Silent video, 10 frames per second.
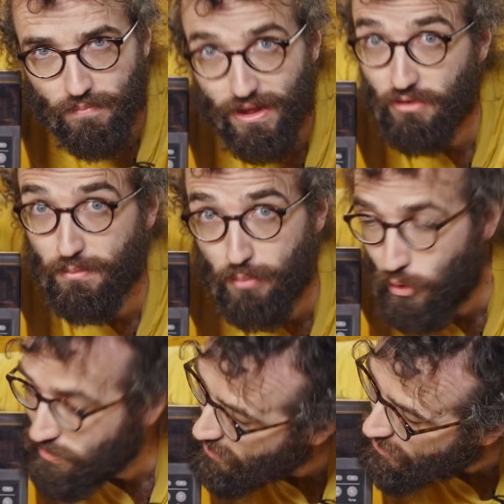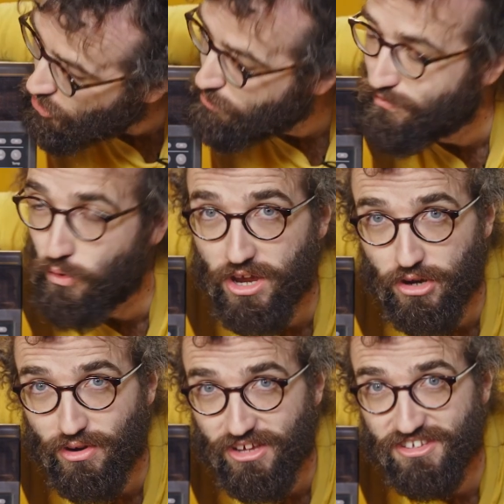Now, the important thing to do before you
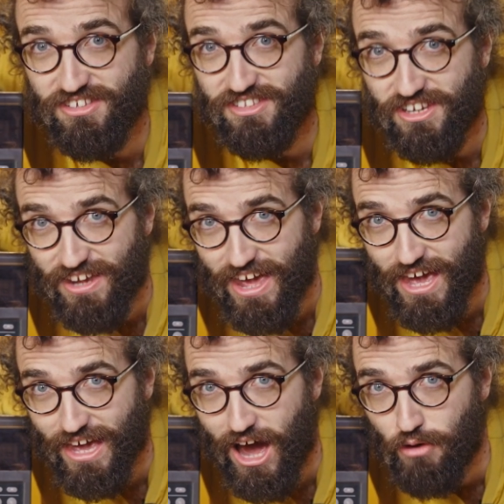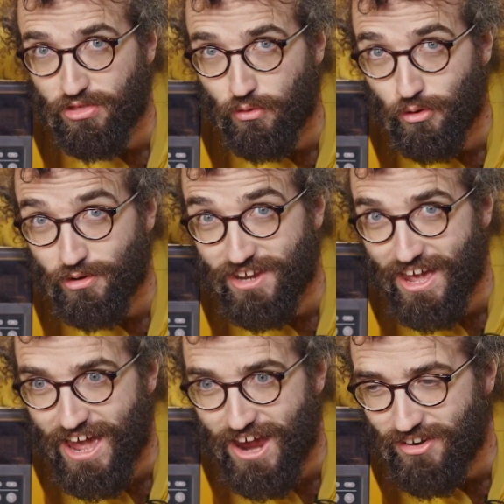do this is to take out the
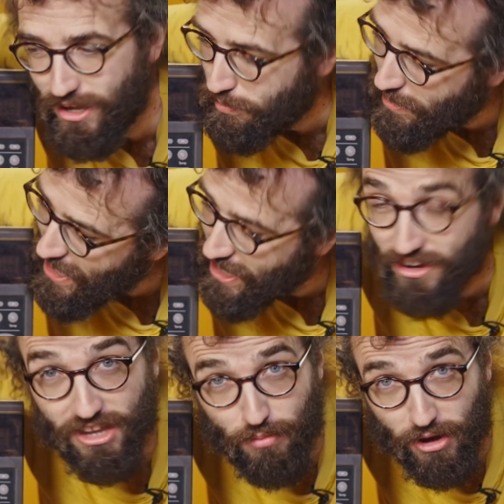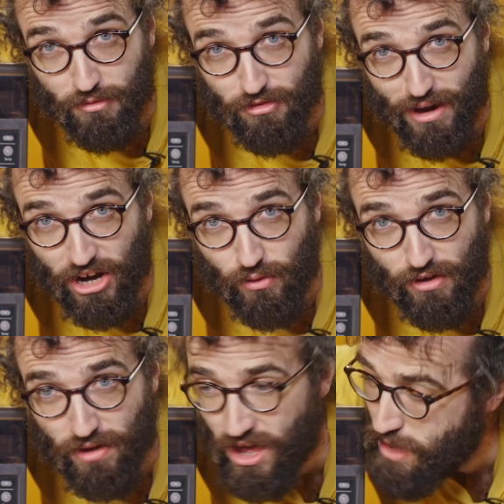rotating plate at the bottom of the
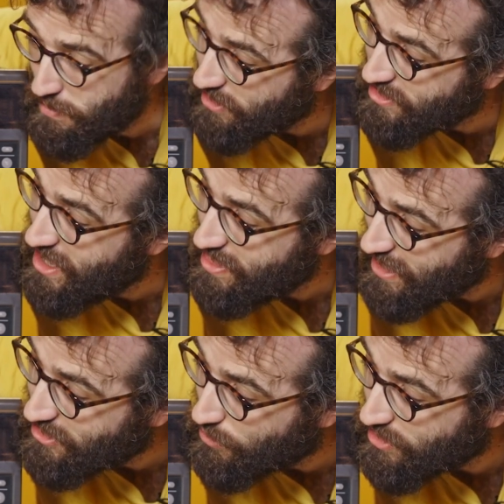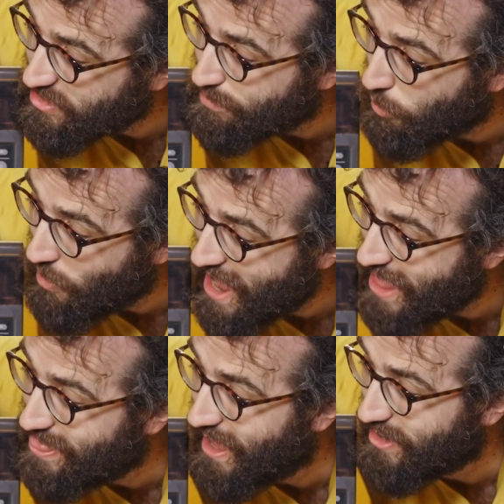microwave, because that's going to
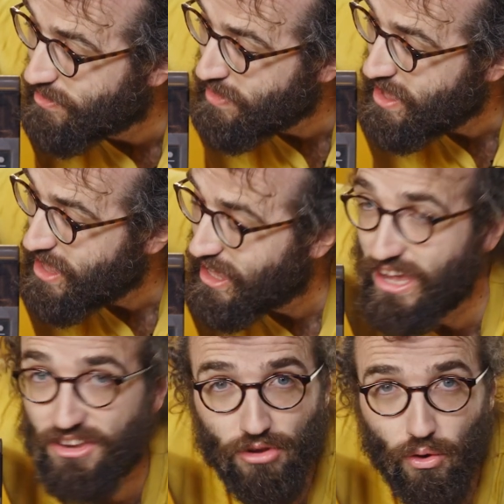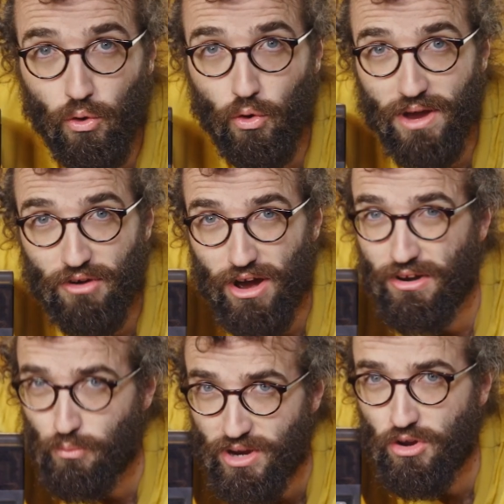spread that heat the whole way
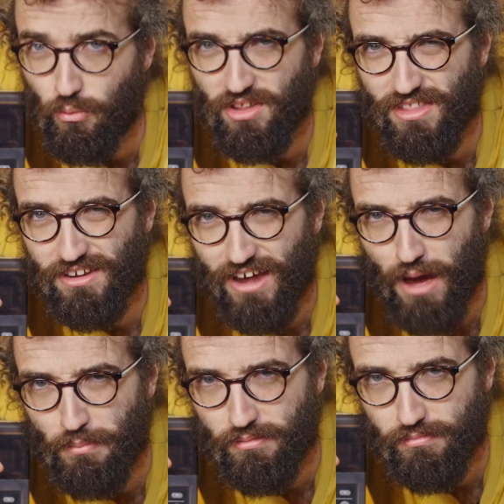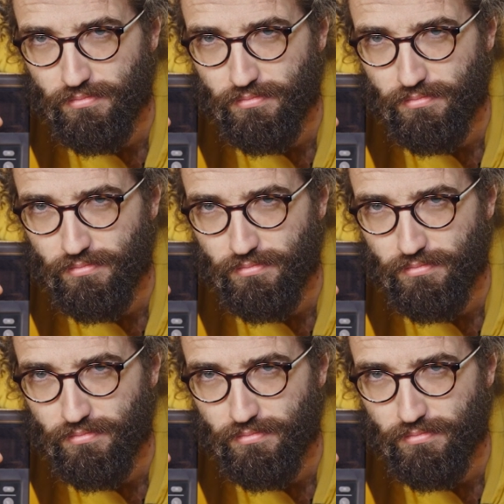around, and we don't want that to happen.